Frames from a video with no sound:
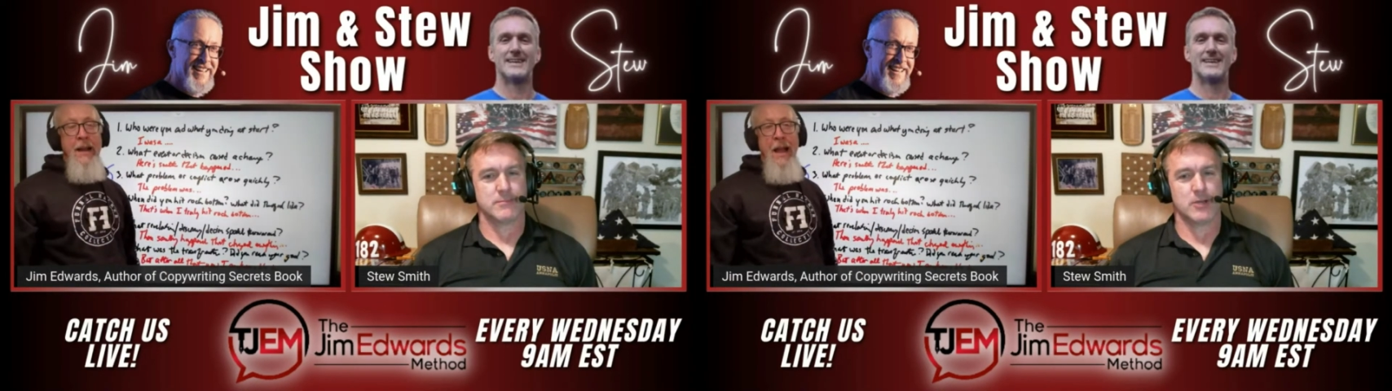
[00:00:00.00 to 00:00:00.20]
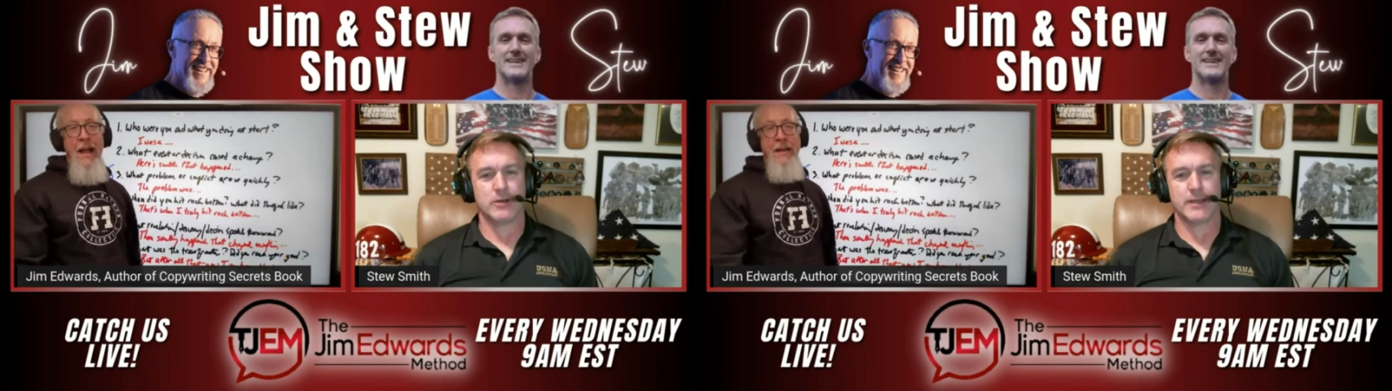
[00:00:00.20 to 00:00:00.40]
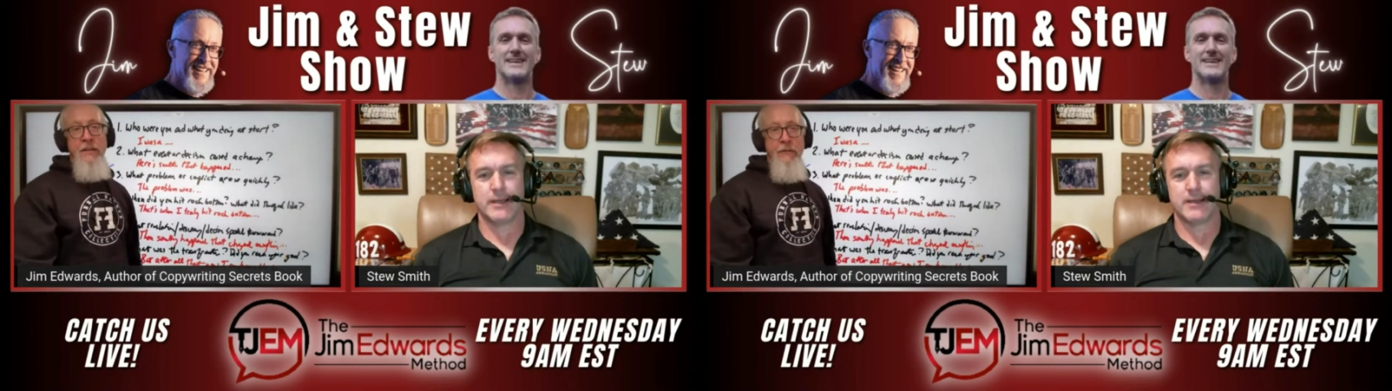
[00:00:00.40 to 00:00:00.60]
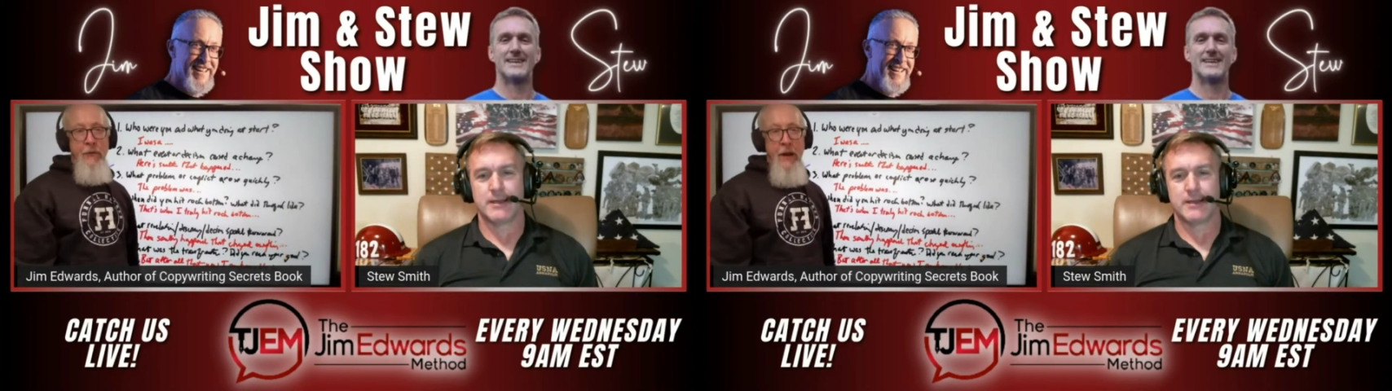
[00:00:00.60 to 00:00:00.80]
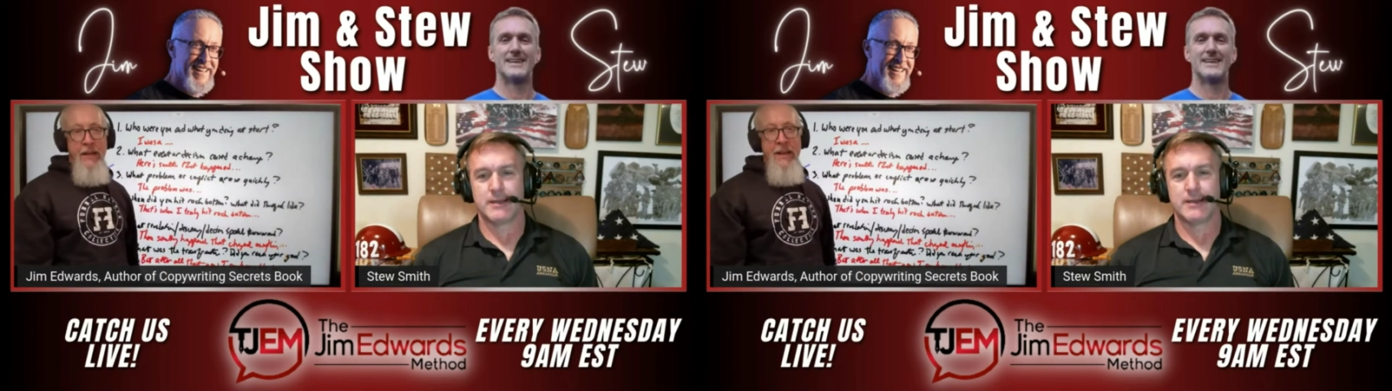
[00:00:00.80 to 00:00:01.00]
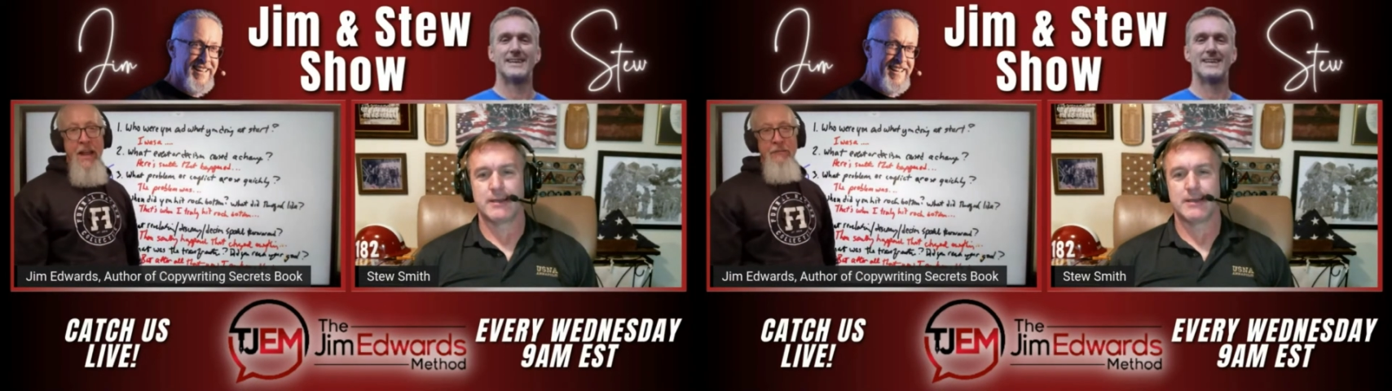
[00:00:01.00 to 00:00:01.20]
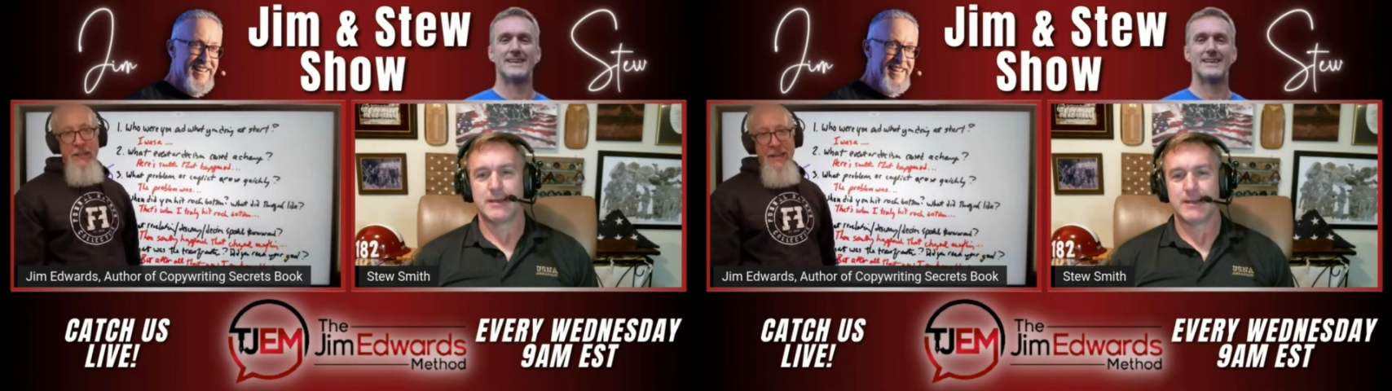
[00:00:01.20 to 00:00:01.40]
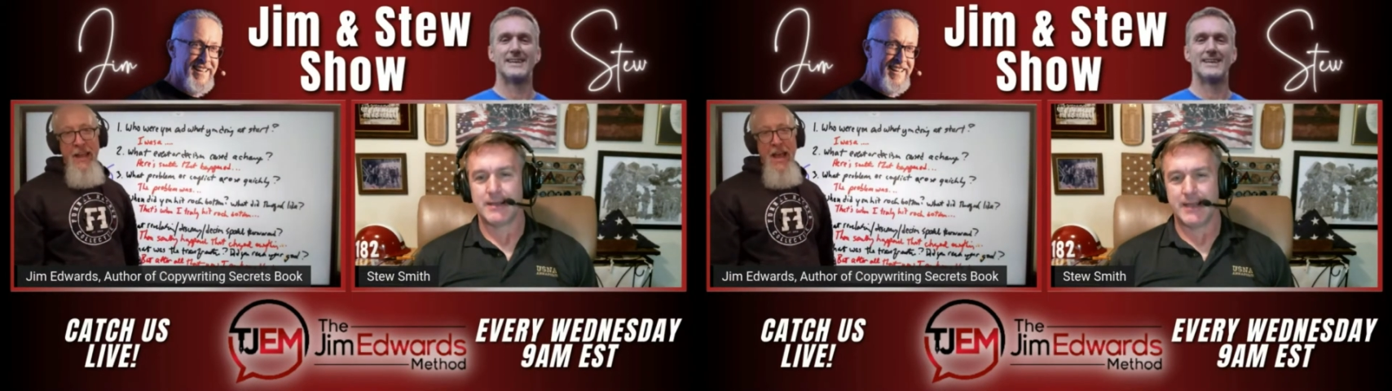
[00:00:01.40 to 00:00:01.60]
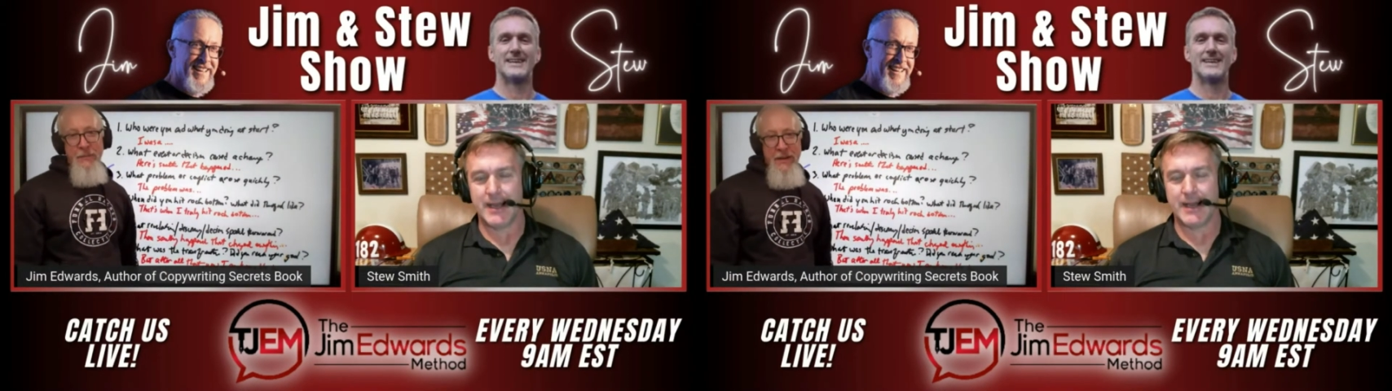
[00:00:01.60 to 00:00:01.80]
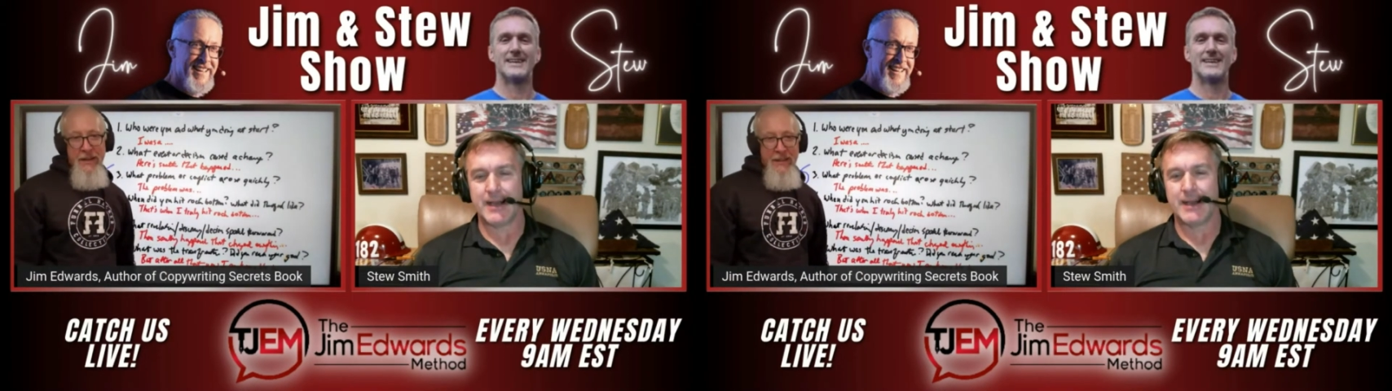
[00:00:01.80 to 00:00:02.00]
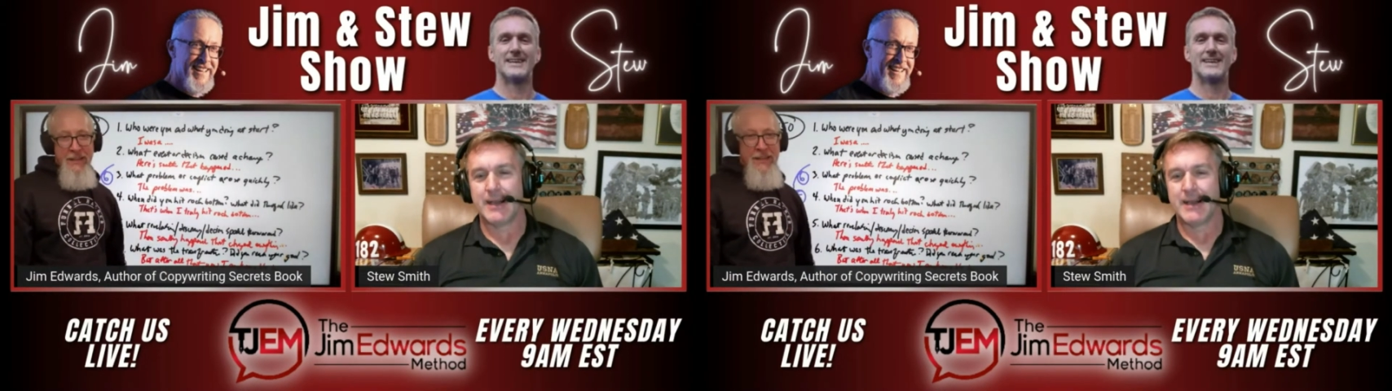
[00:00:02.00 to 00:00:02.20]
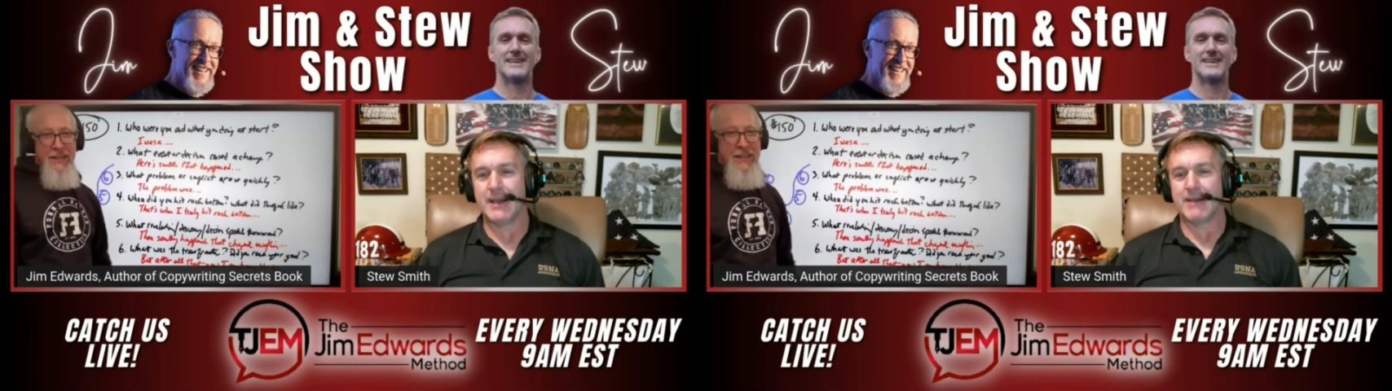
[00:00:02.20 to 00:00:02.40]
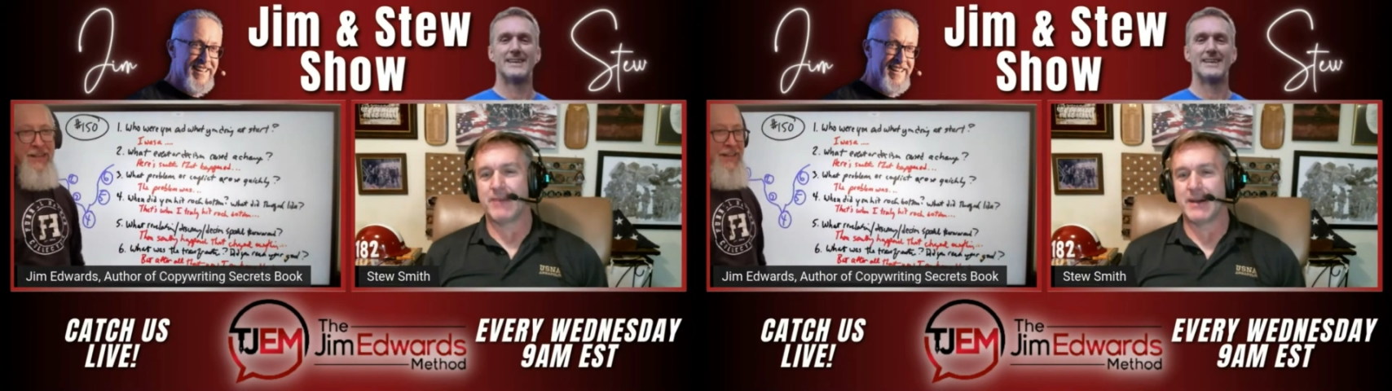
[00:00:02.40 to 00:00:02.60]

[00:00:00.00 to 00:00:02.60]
Speaker 1: got in the friggin' Naval Academy. Yeah. Yeah.